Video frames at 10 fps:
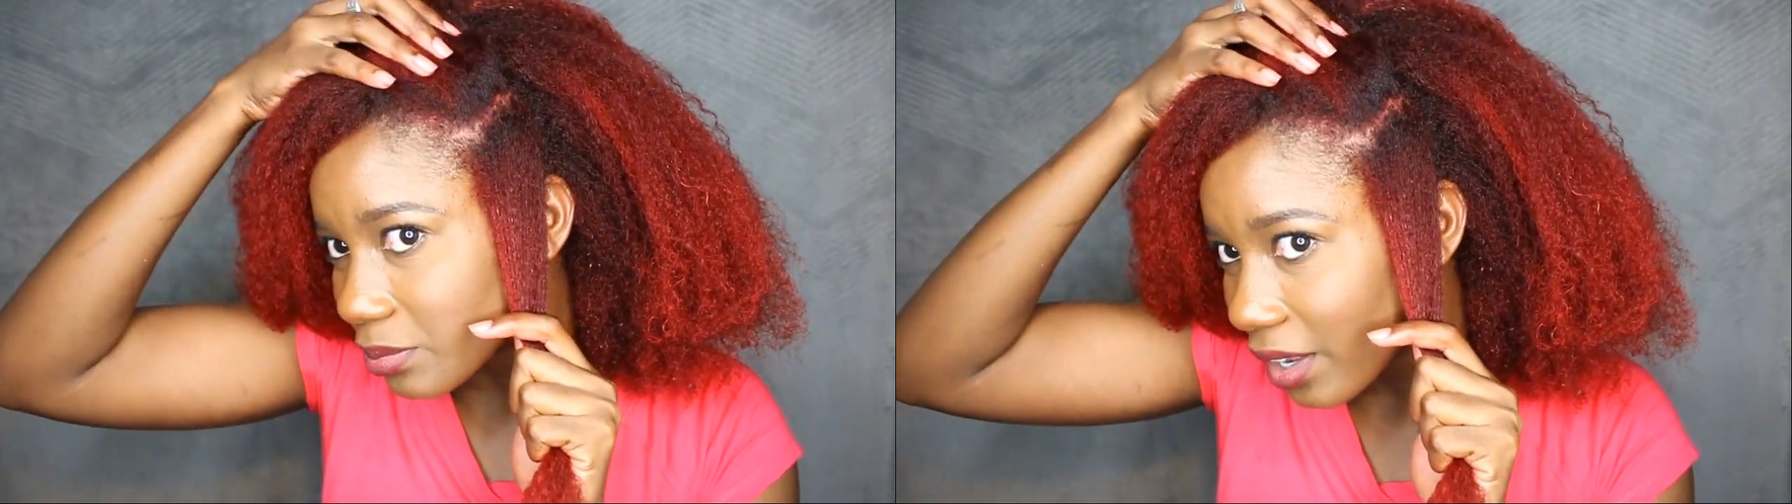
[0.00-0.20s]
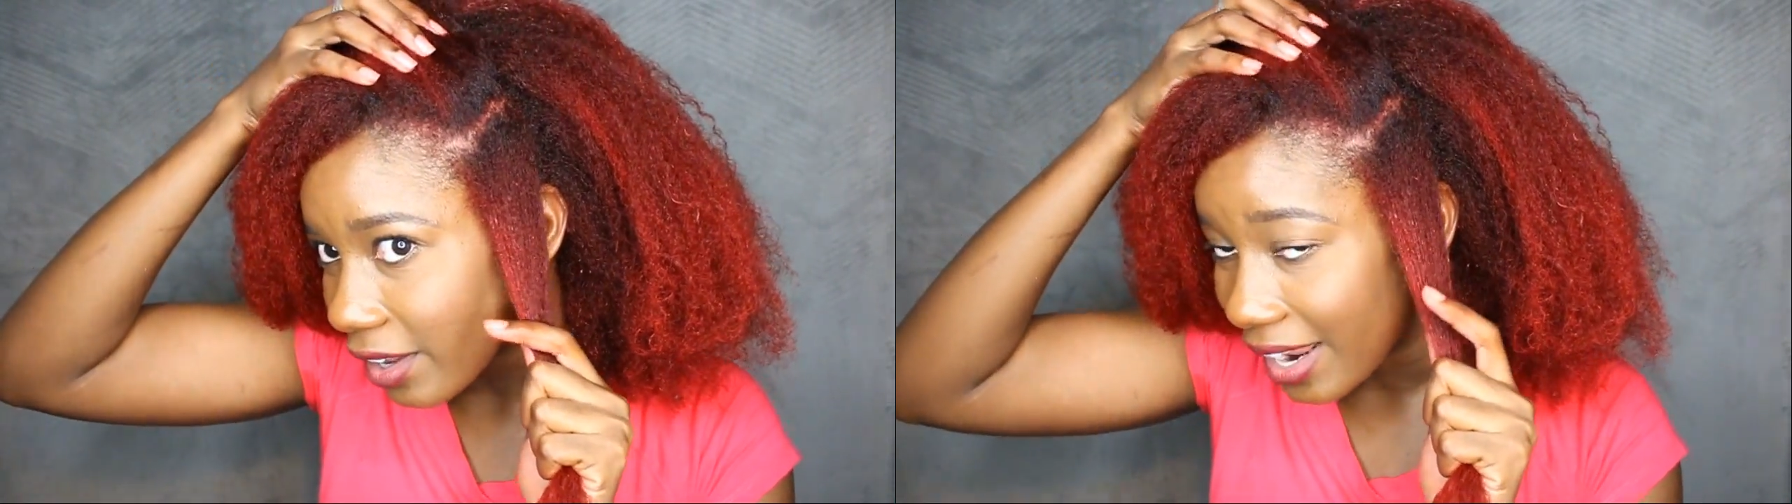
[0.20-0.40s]

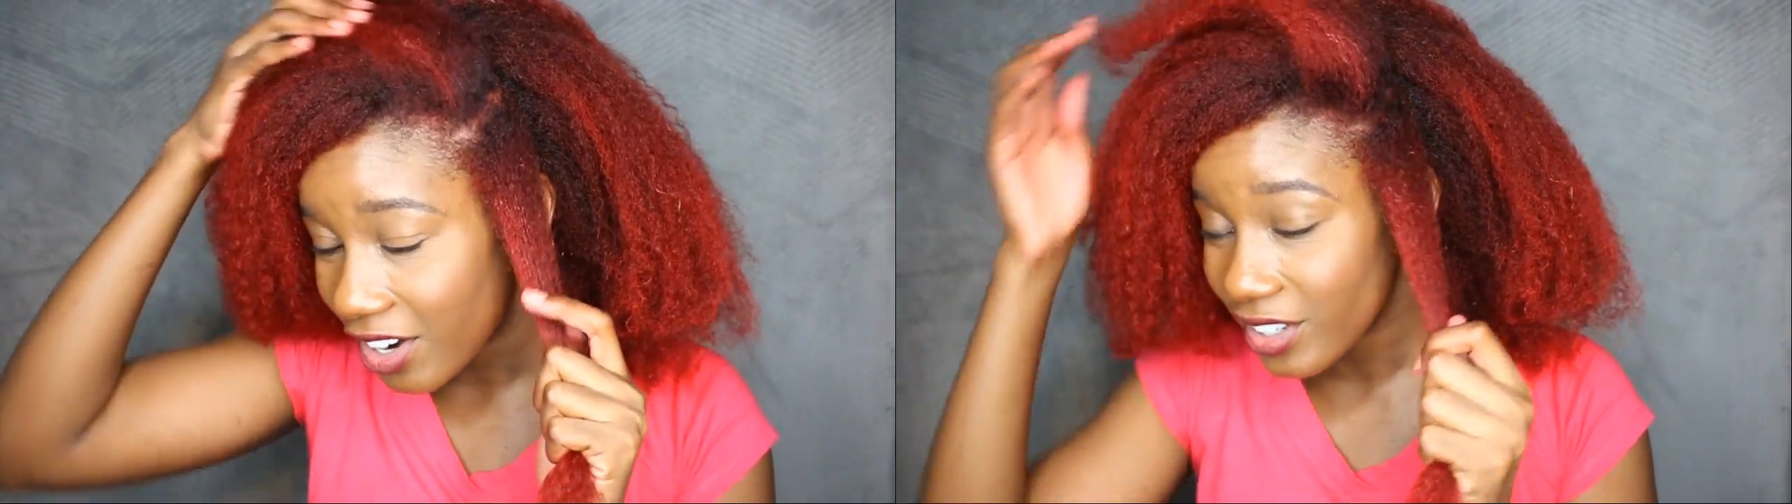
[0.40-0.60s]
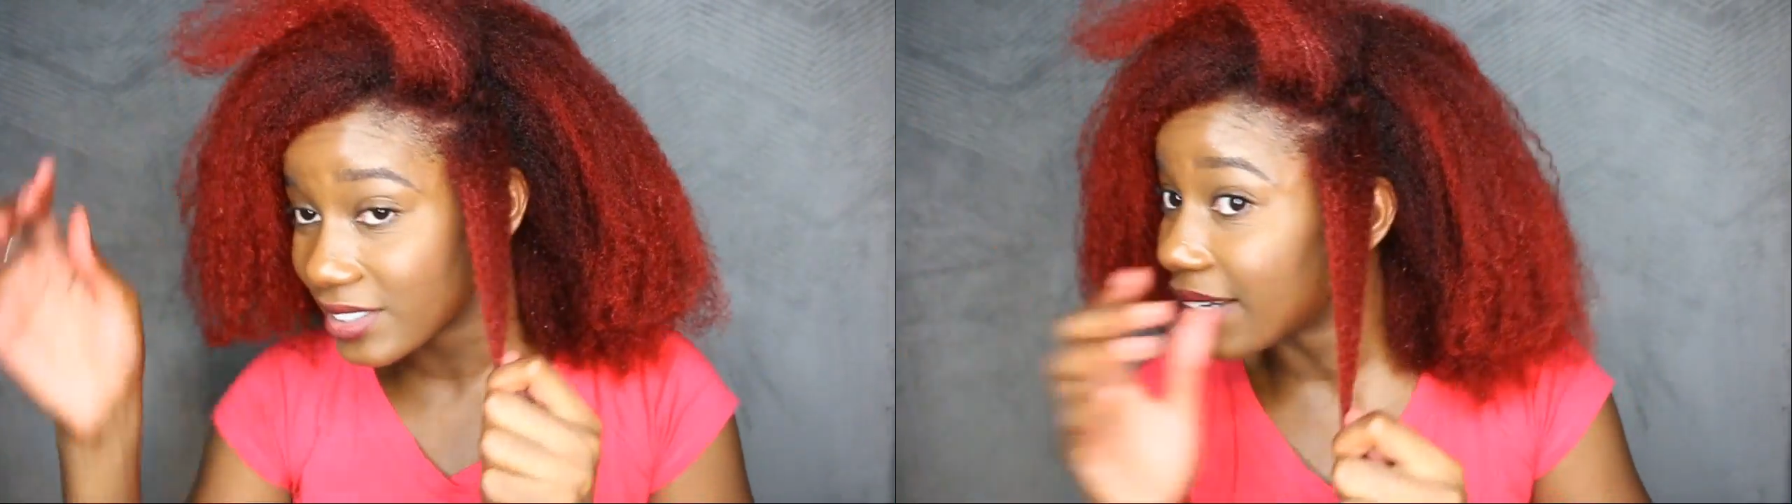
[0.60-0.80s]
smaller
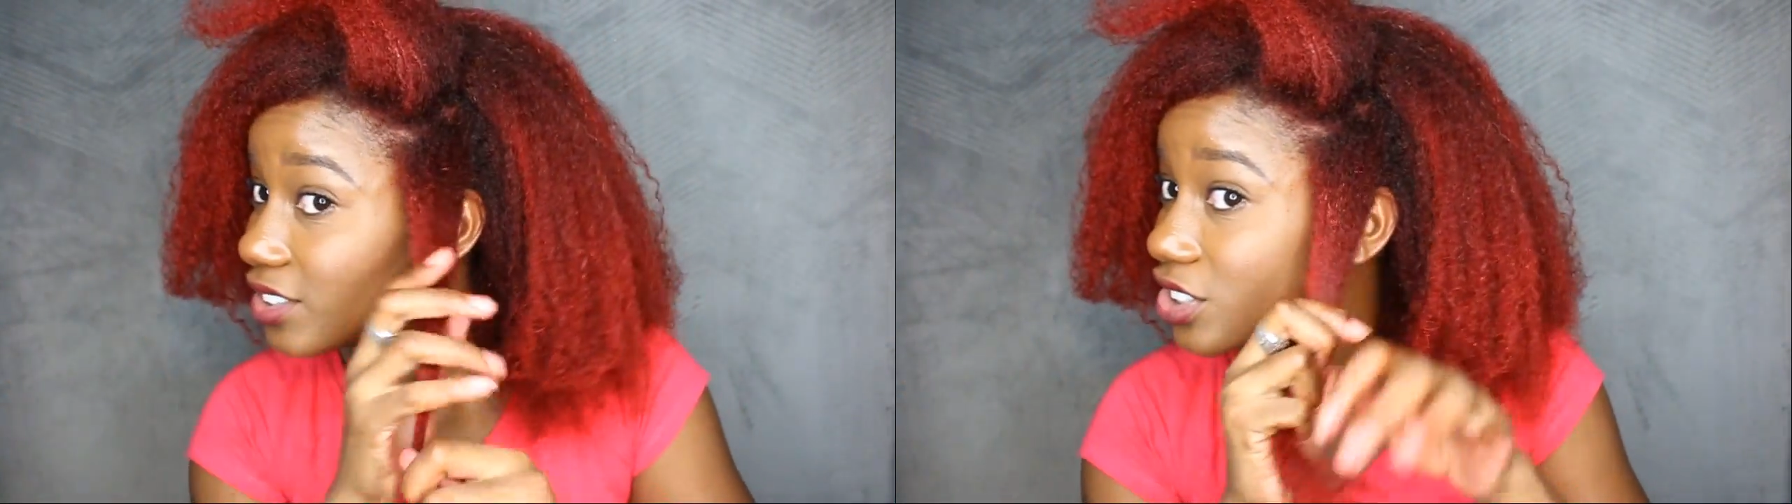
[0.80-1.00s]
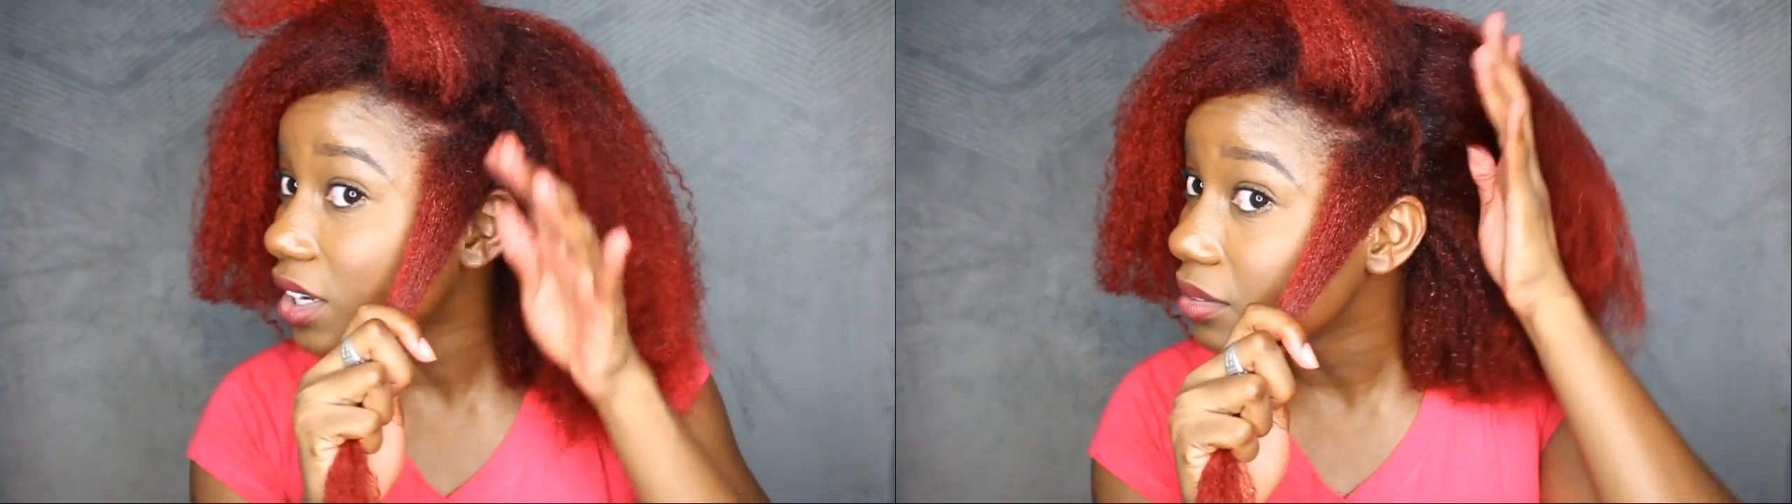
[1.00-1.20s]
than her
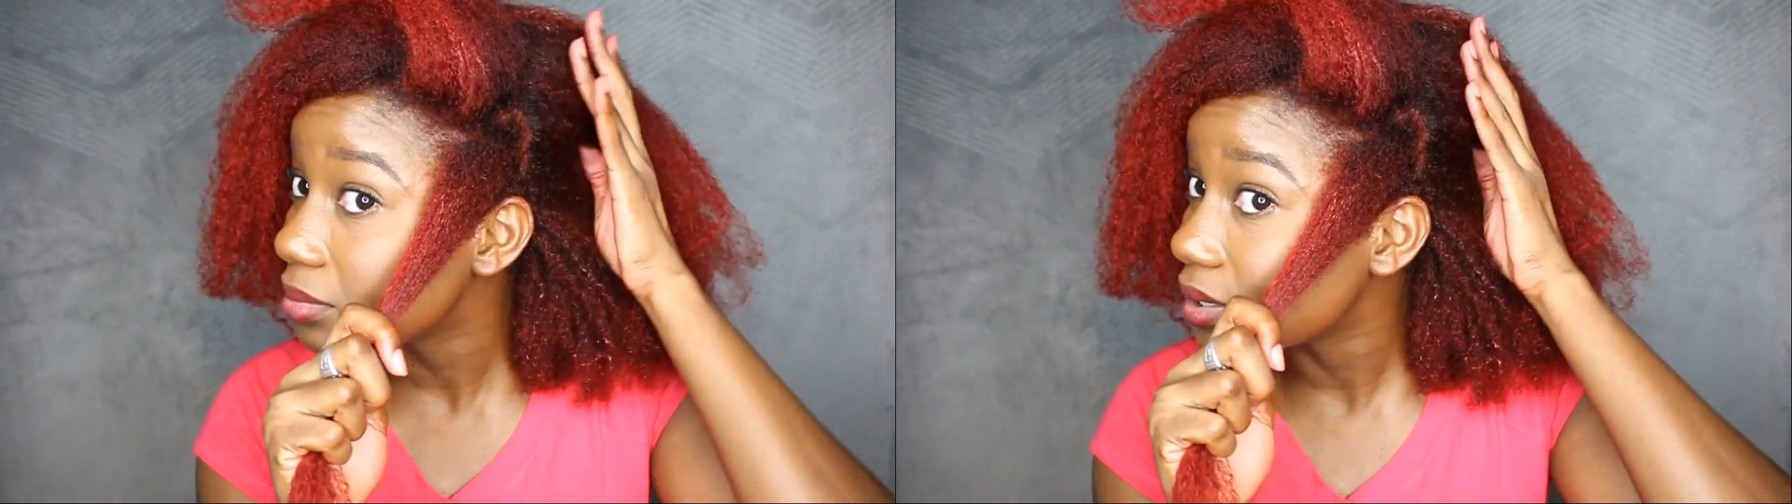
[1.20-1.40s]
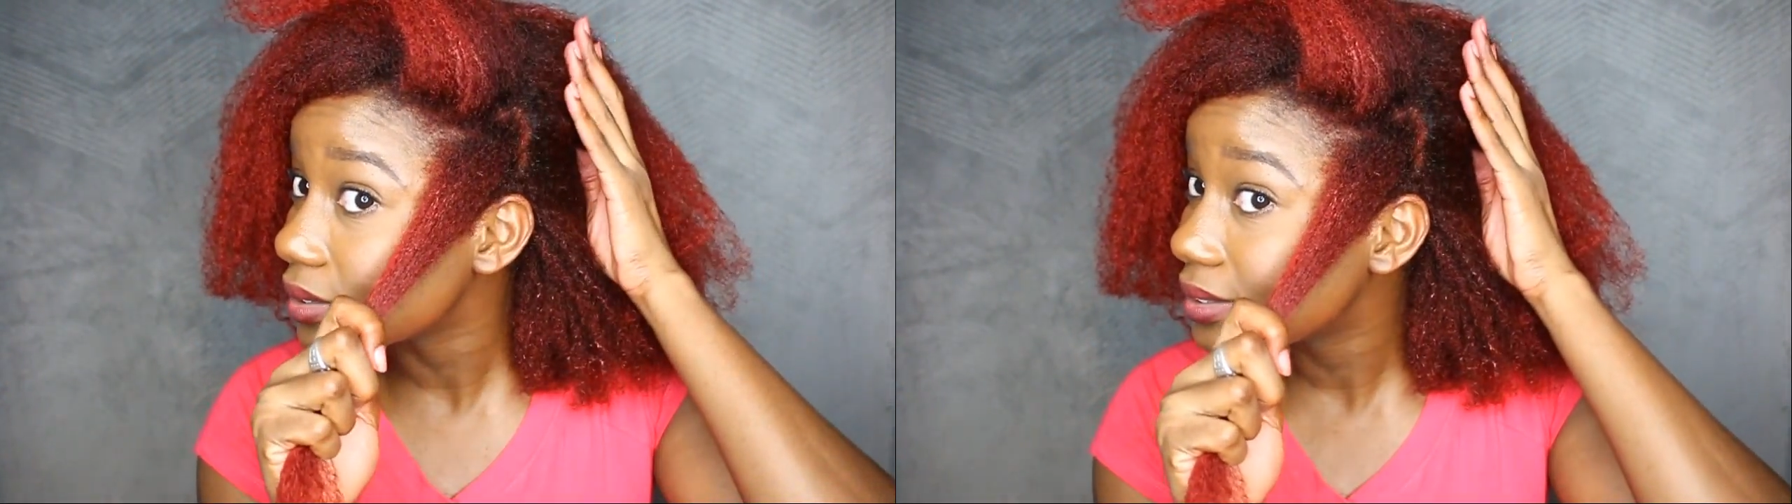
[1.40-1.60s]
section,
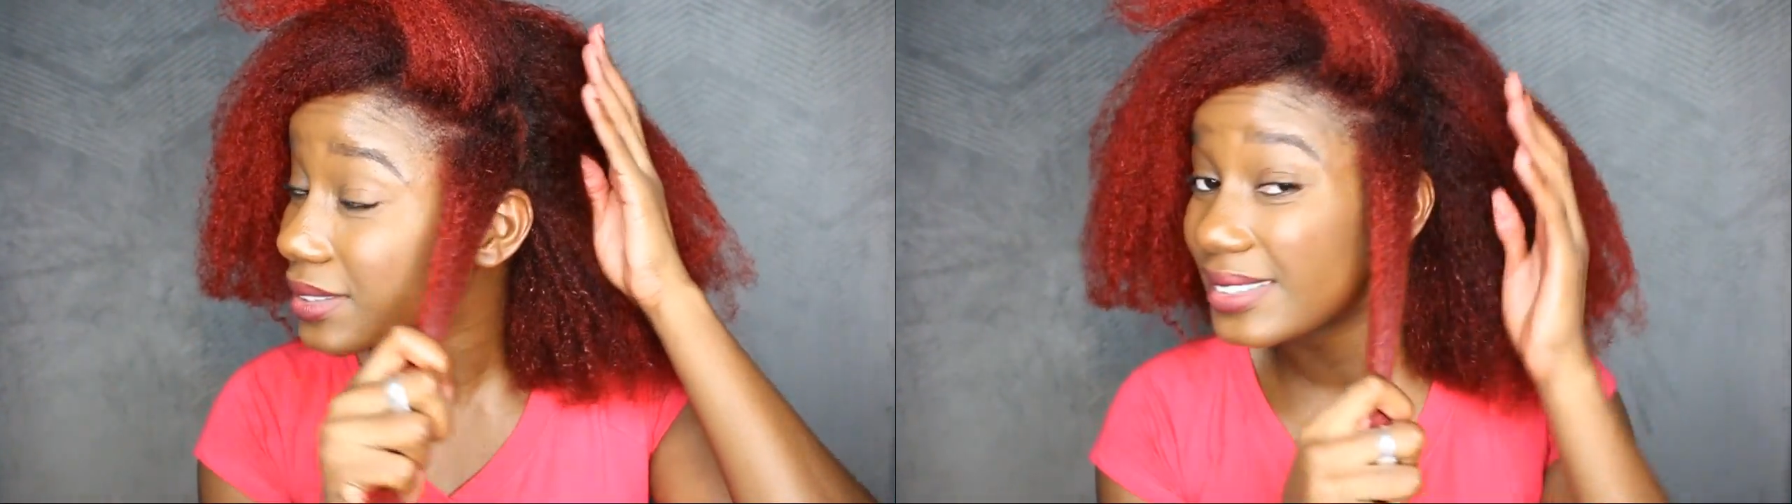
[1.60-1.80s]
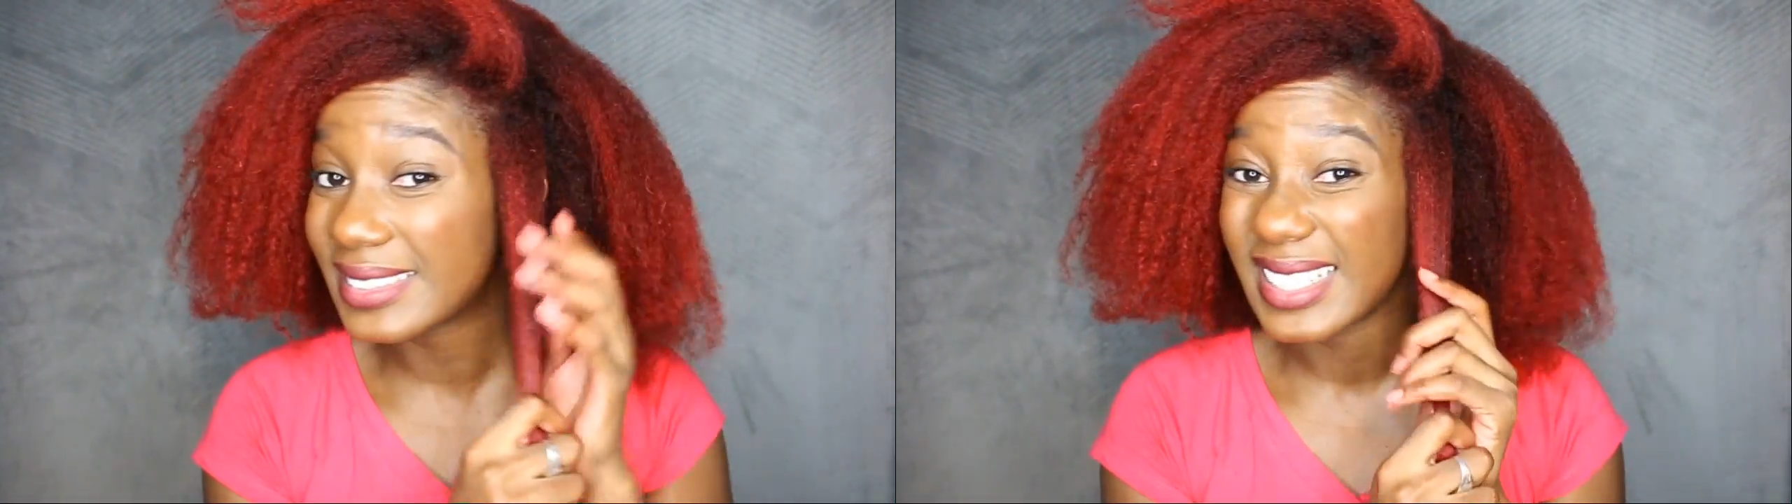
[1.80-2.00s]
but